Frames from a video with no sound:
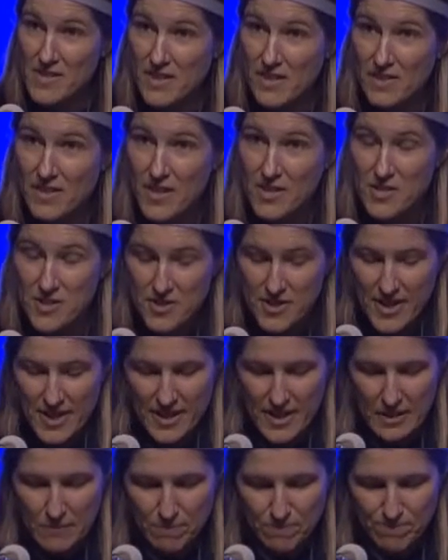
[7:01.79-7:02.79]
collect your
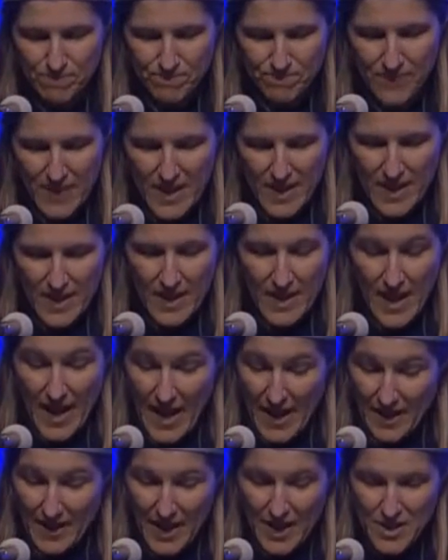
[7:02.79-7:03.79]
data,
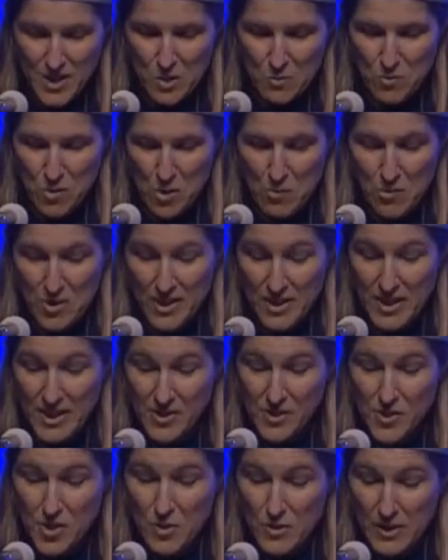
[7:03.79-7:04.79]
analyze it appropriately, and
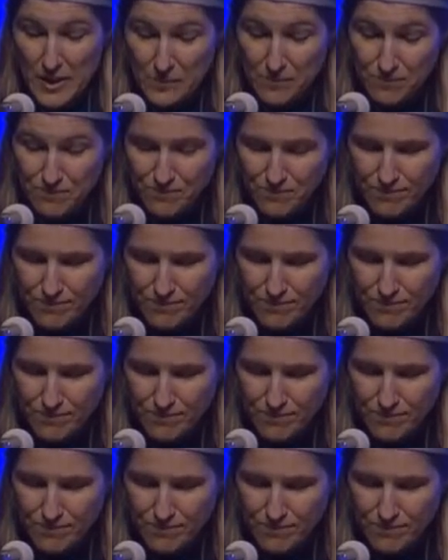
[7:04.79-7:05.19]
so on.